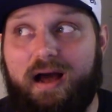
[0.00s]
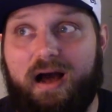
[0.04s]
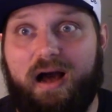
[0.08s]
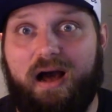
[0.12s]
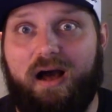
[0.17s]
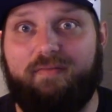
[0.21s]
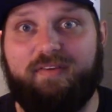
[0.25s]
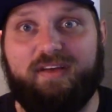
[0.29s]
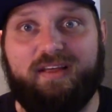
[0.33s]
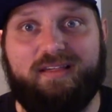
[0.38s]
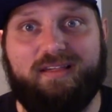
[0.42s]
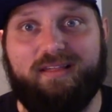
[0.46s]

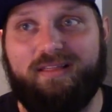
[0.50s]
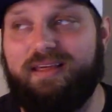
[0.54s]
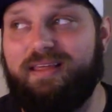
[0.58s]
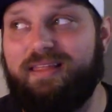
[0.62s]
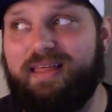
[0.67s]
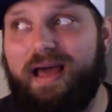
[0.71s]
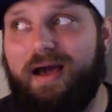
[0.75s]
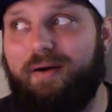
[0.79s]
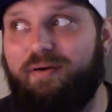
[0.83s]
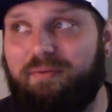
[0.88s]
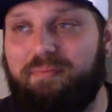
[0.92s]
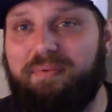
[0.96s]
Obviously,
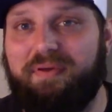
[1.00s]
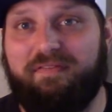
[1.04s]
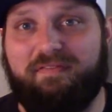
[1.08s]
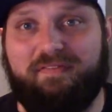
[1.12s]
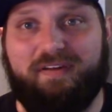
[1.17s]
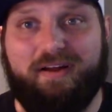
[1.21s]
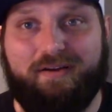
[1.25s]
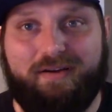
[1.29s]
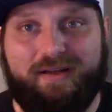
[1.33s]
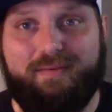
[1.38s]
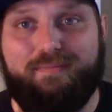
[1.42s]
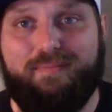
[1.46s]
that would be
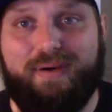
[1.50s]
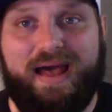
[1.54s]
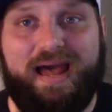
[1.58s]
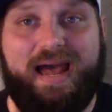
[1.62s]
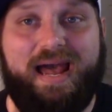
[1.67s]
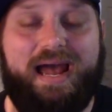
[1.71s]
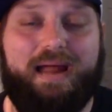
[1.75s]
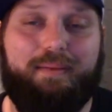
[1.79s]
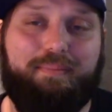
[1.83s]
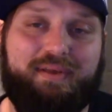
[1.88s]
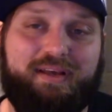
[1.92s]
very bad